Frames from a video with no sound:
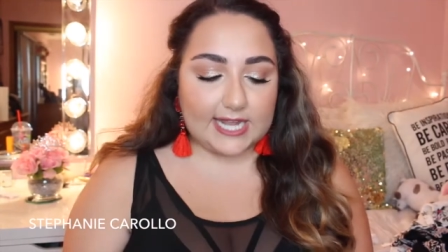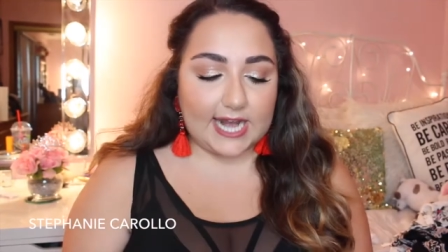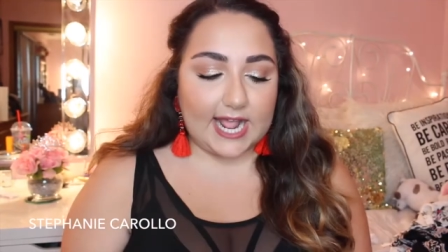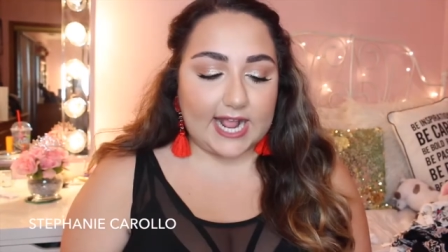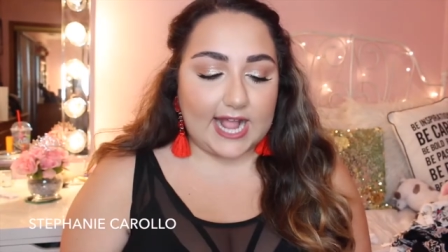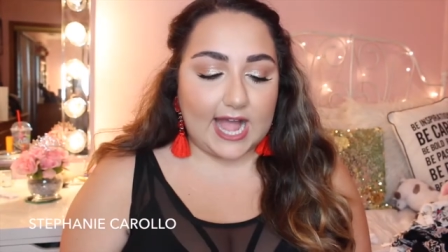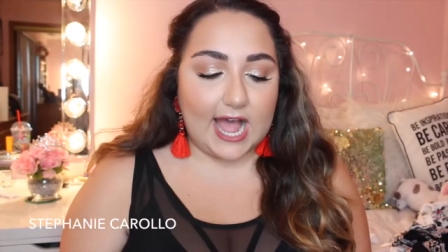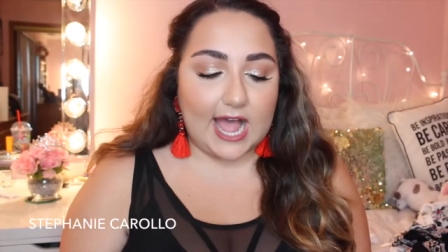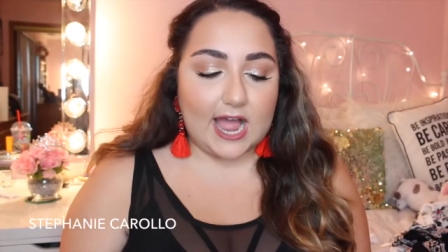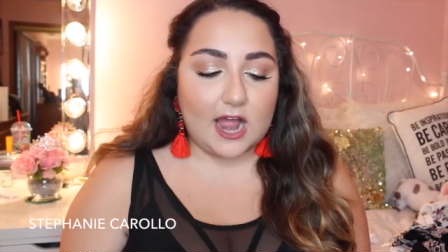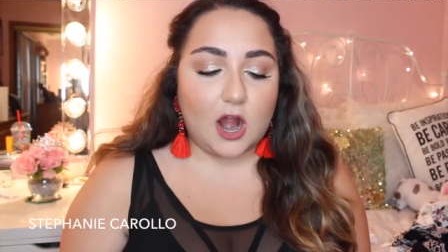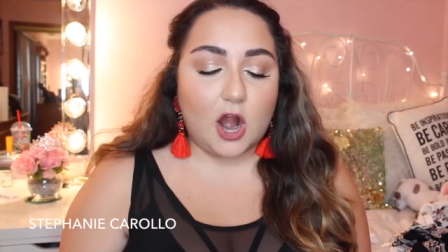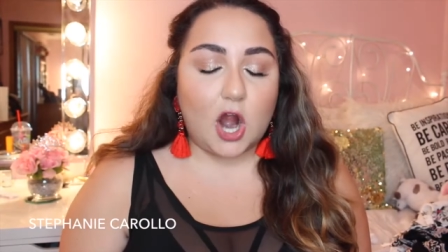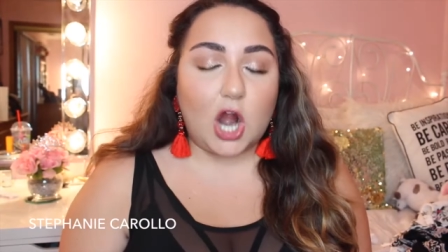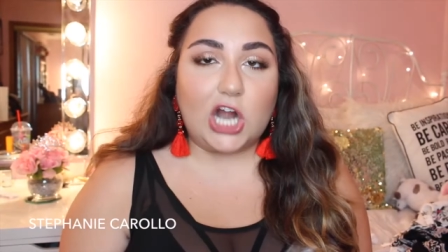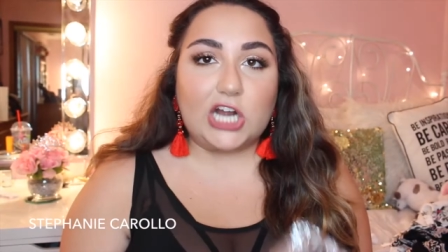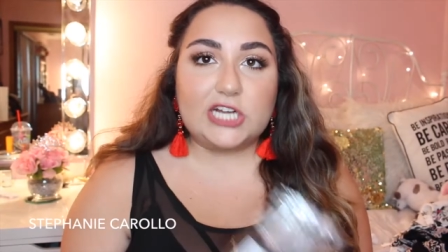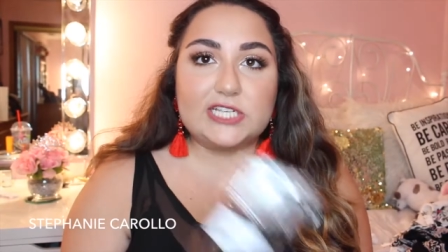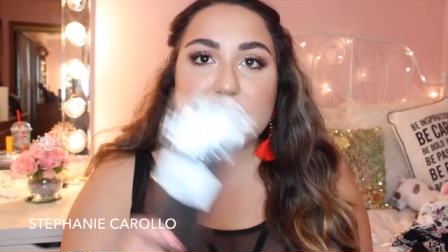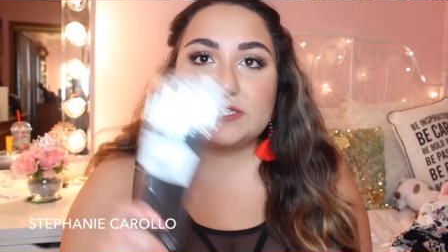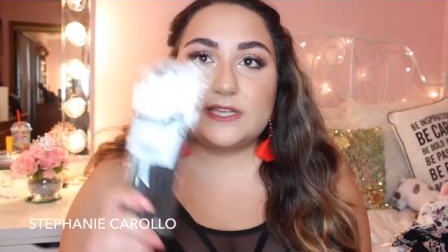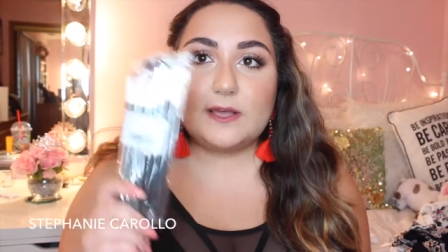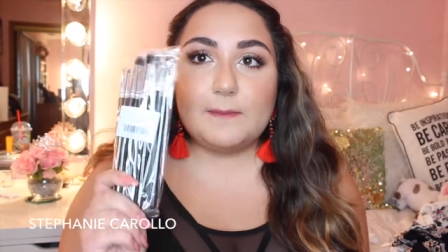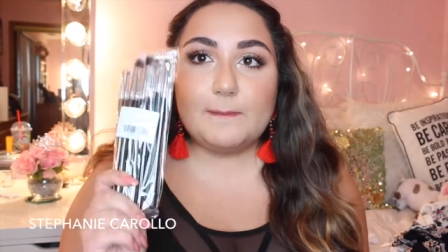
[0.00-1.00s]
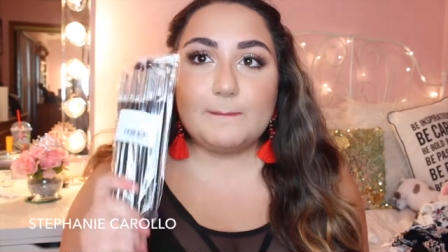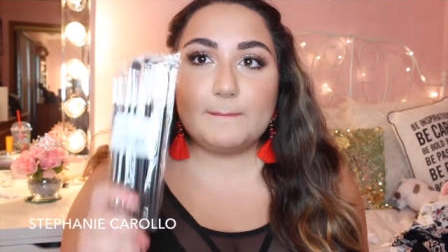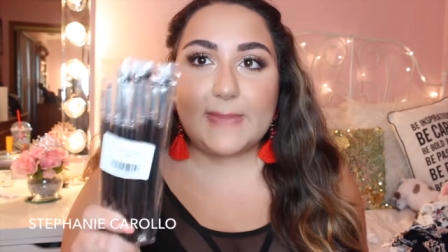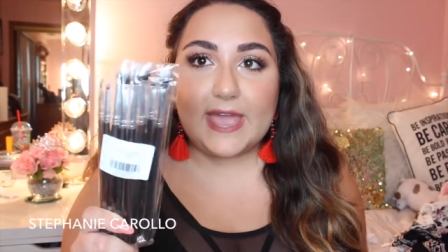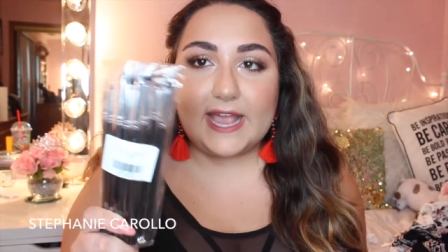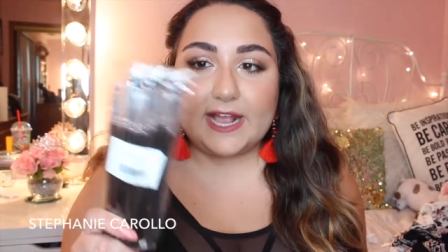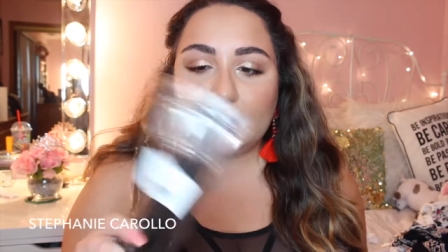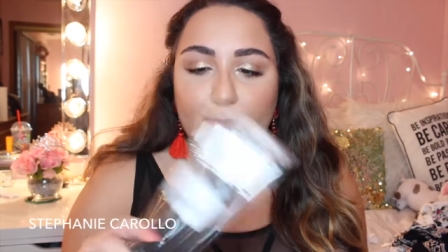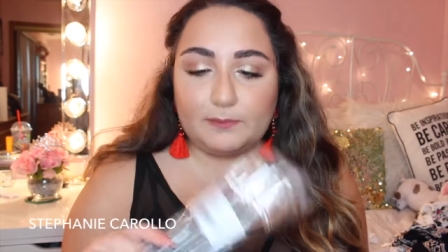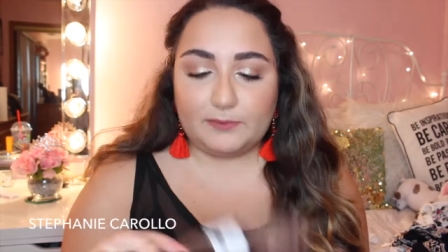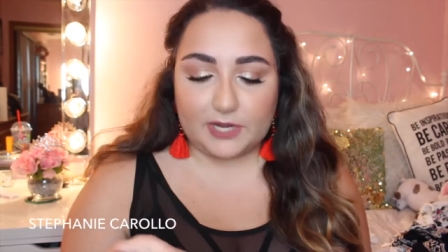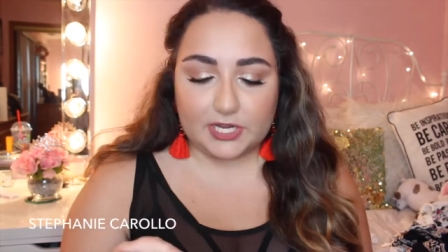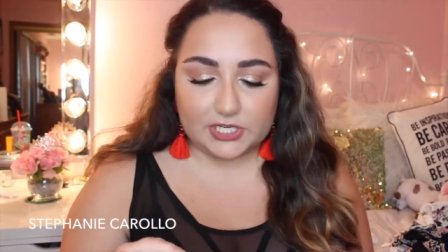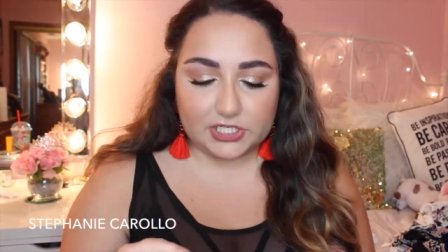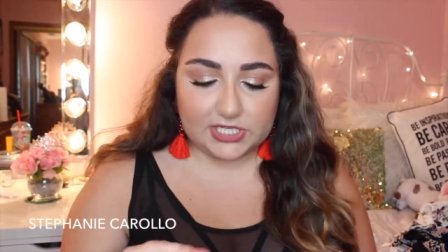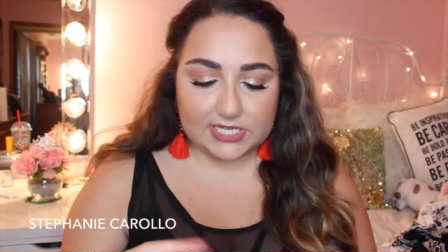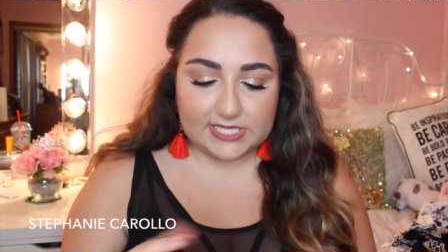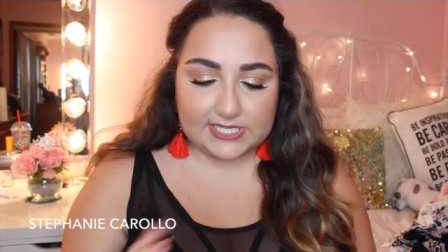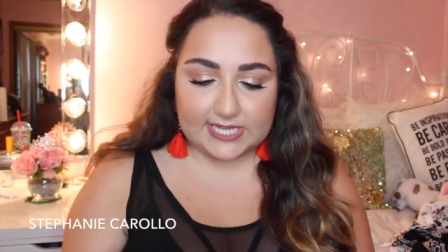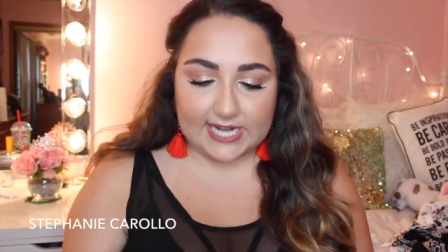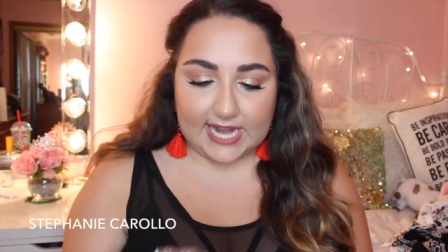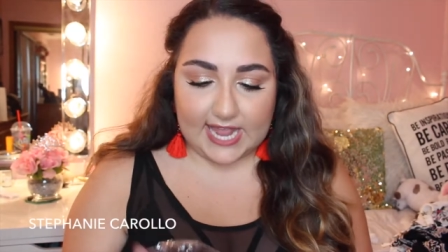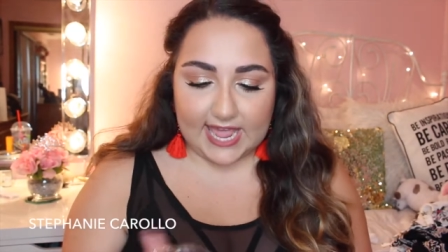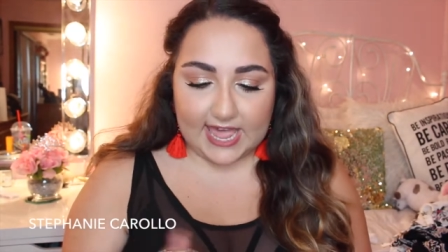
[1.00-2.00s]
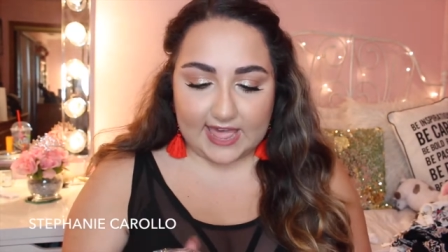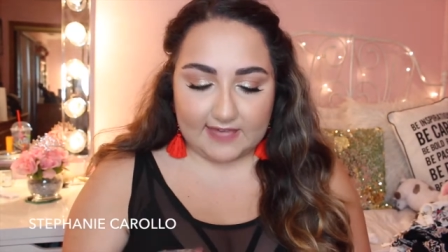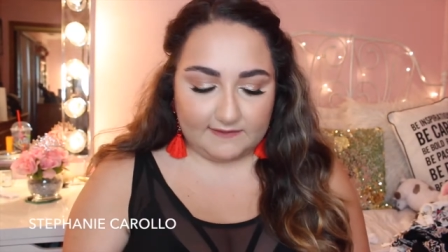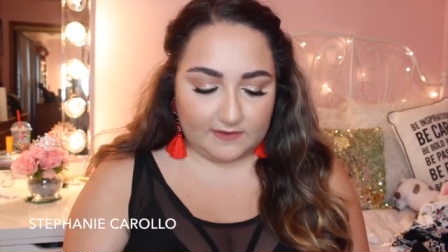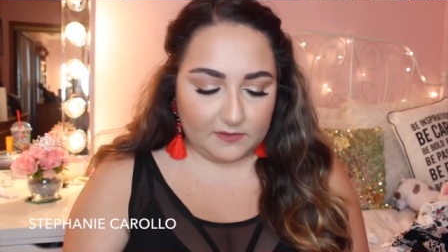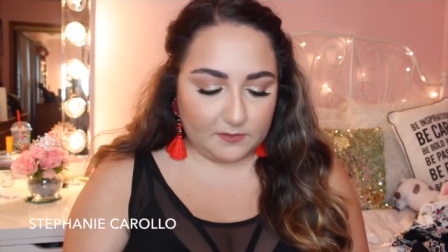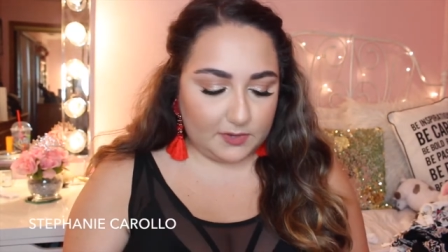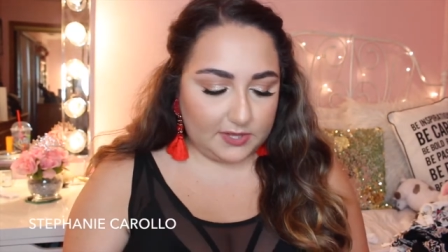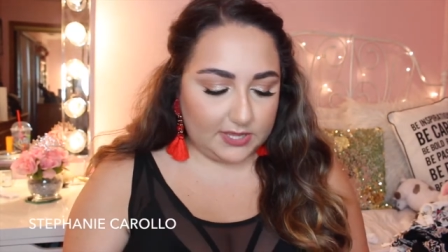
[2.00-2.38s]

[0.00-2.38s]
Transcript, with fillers: that I got are some makeup brushes and I haven't